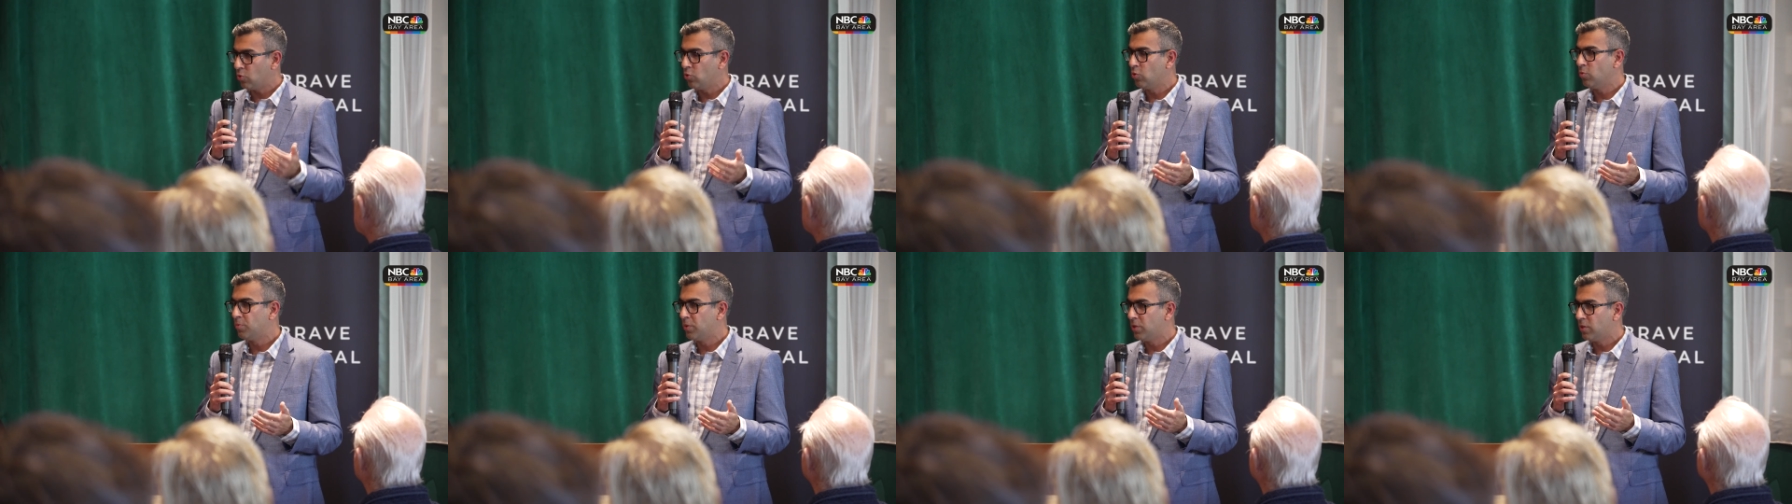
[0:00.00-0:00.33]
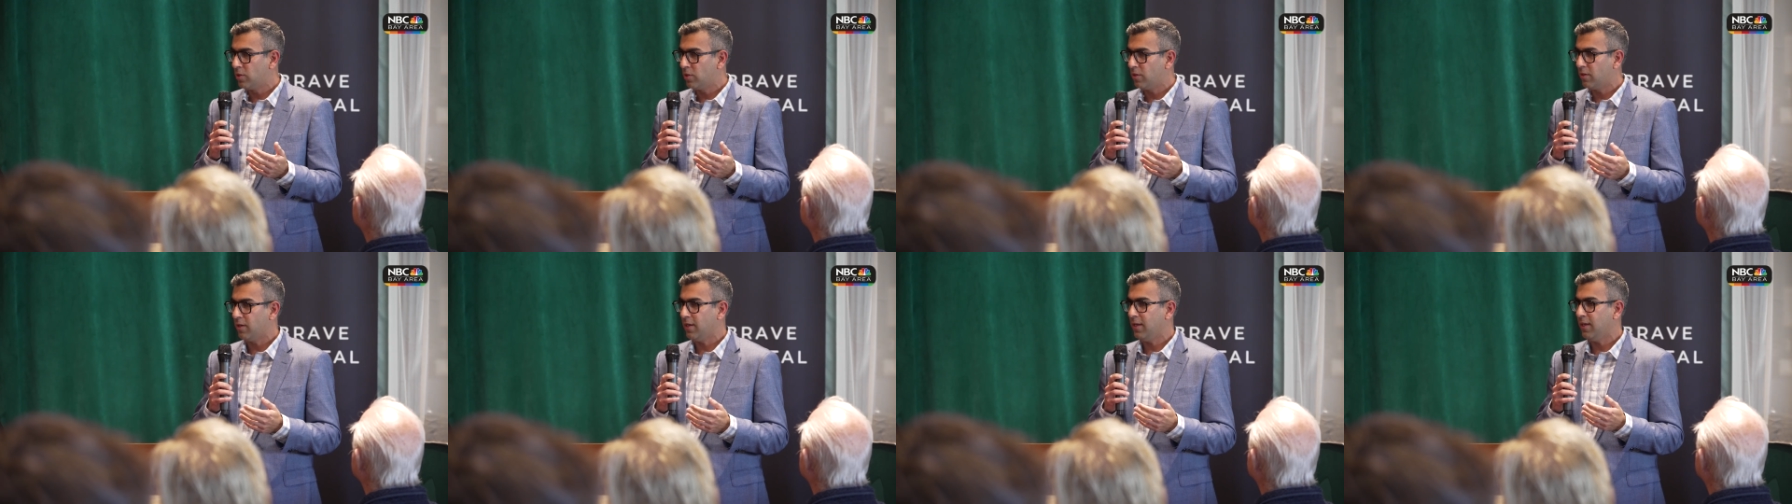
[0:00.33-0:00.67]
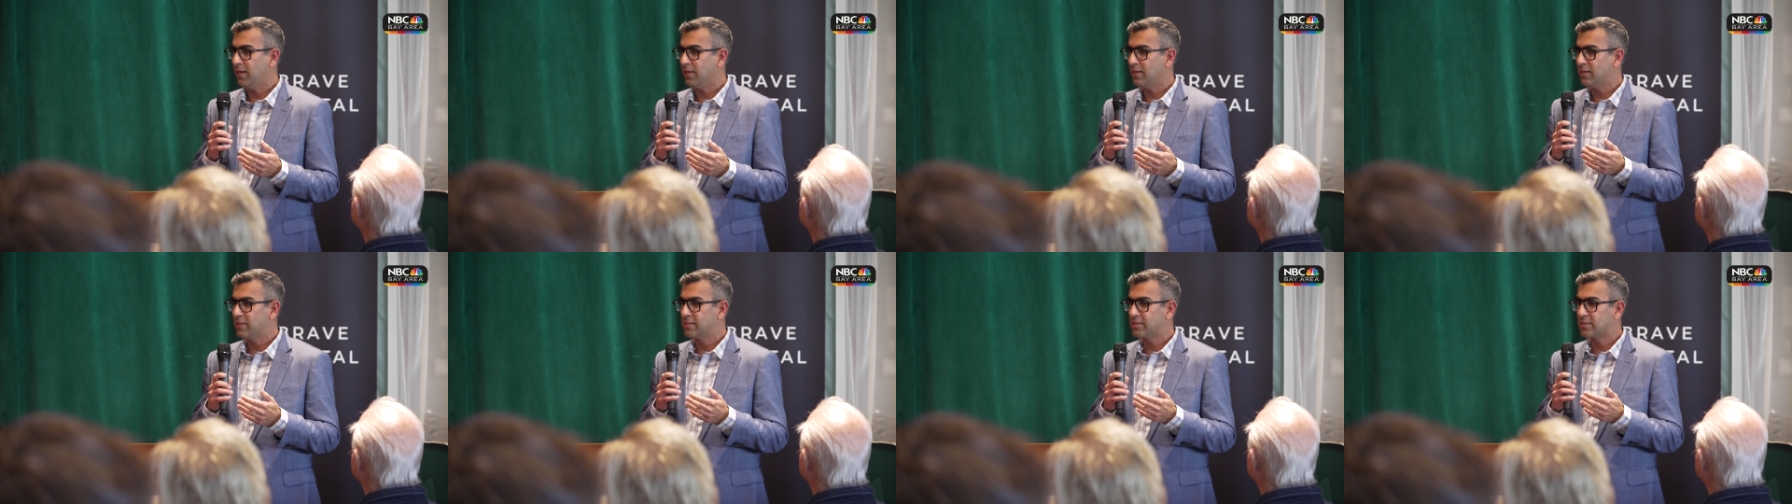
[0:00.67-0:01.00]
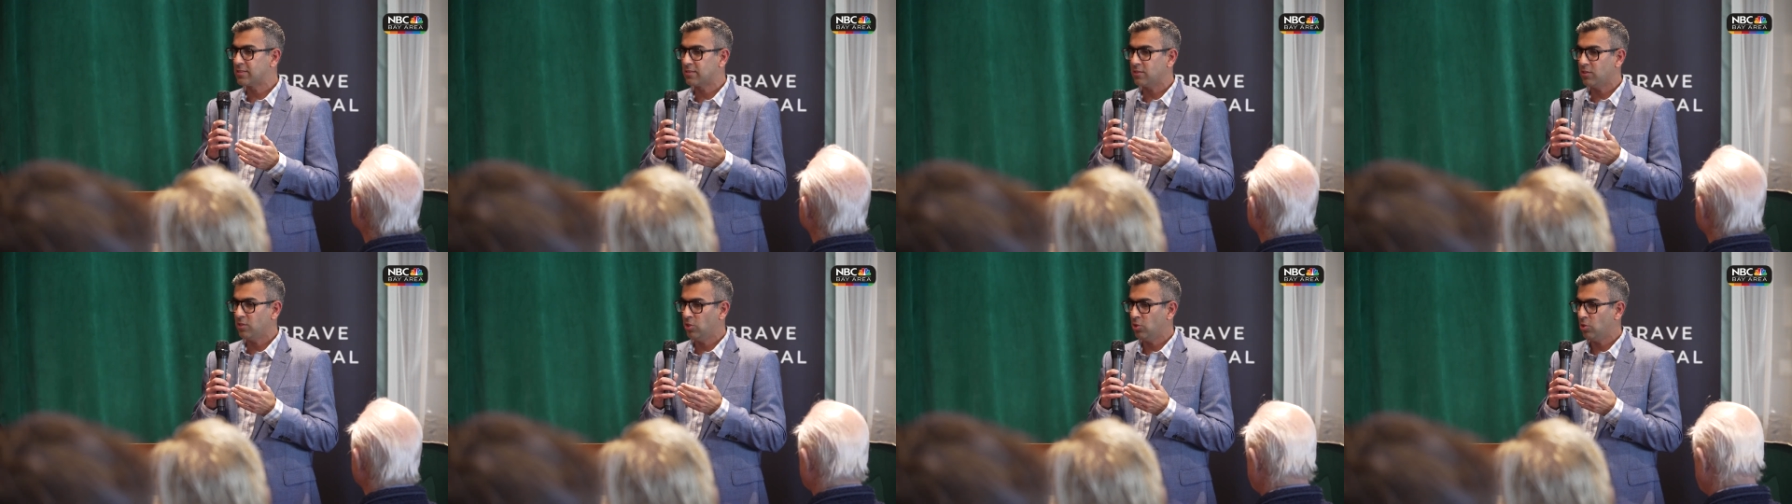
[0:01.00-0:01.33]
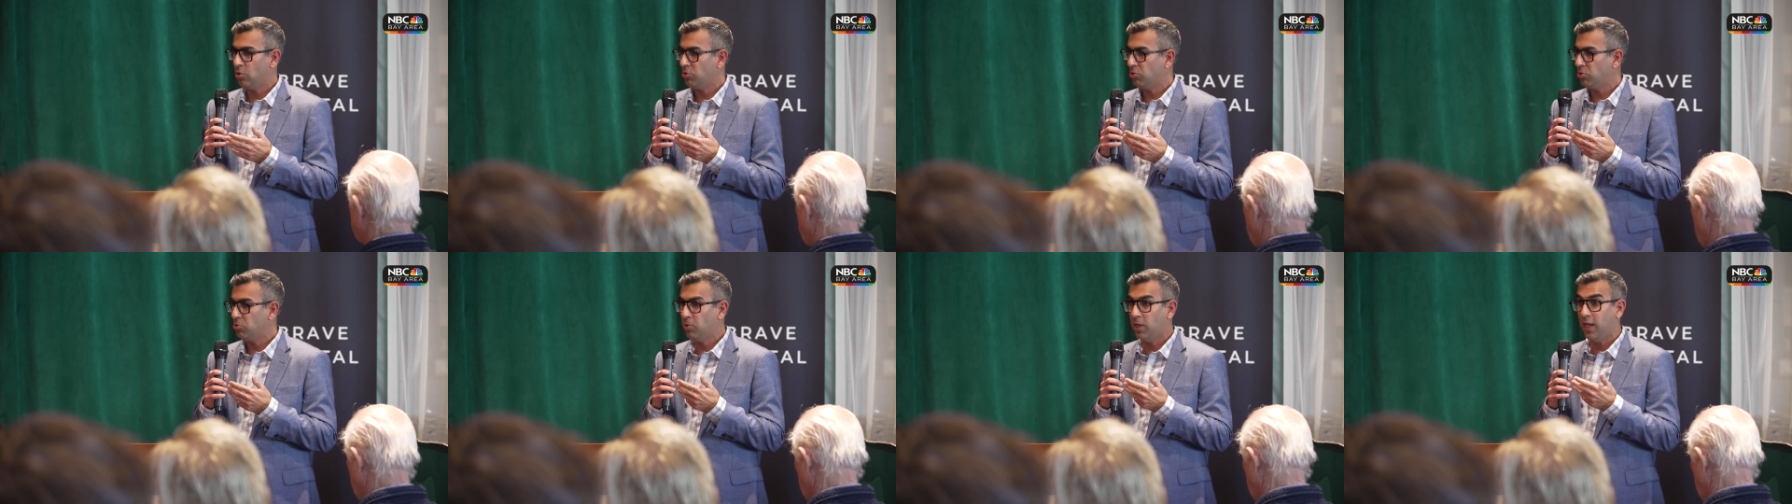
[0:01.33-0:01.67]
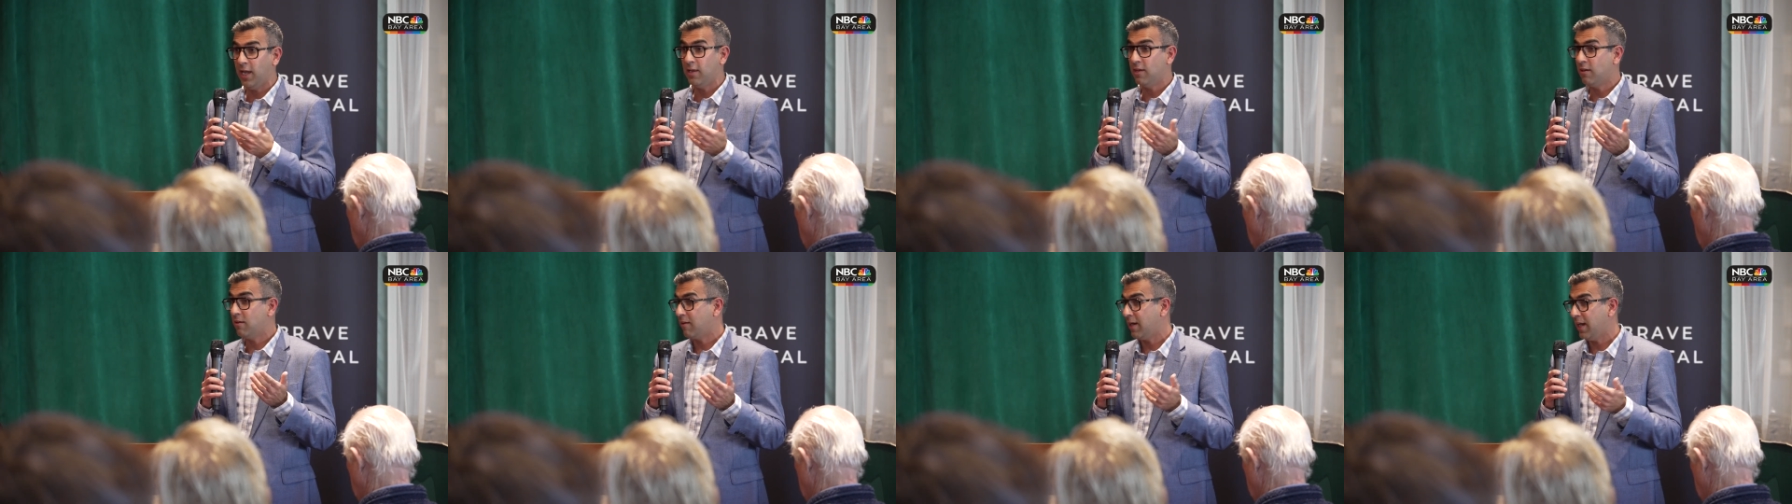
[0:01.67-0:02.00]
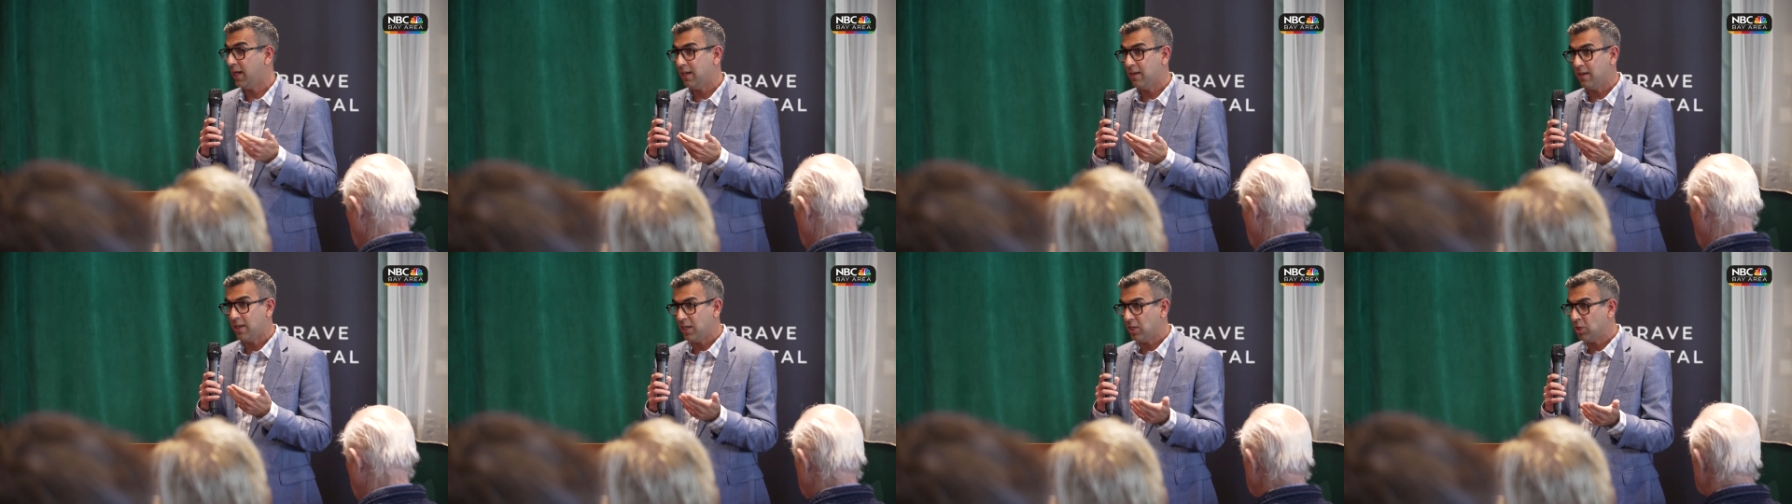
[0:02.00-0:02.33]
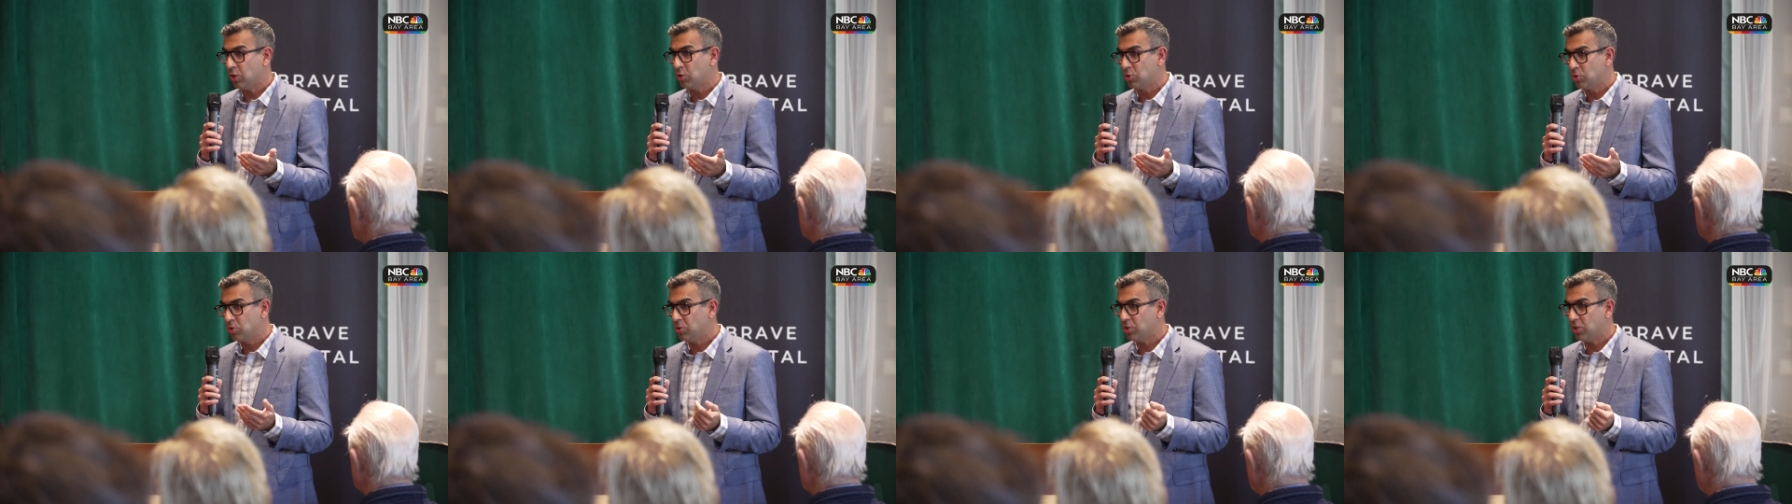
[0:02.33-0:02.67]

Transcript: Uber is, you know, you hail a ride like you do